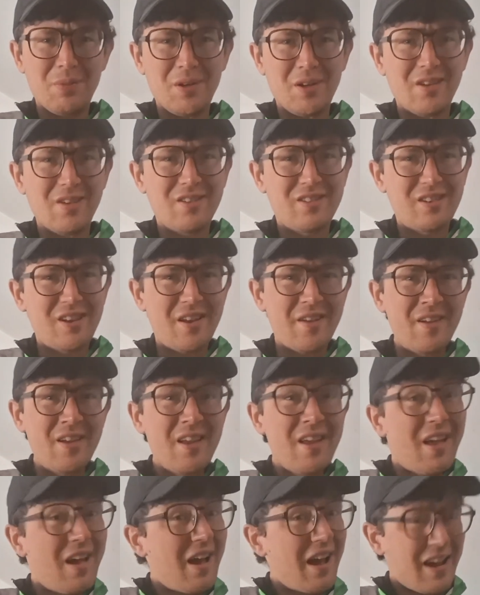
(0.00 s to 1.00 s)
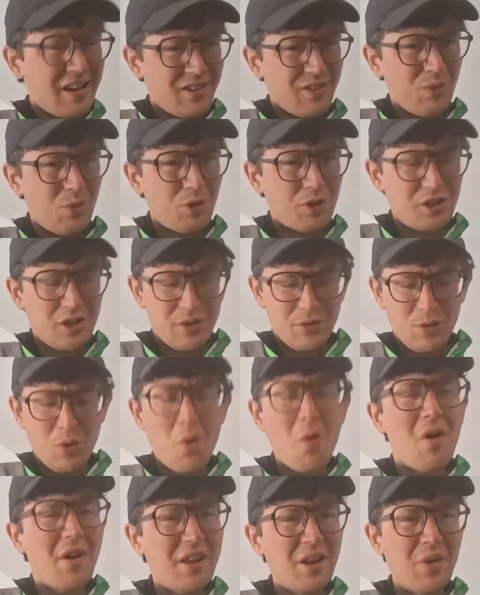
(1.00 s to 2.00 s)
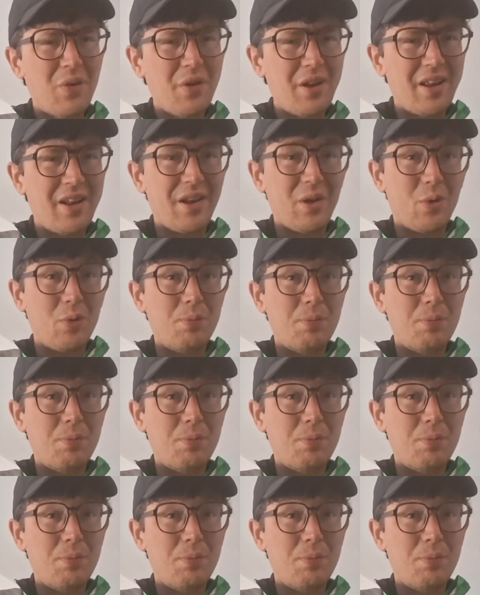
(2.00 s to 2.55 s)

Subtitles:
because I had to wash it off quite quickly, or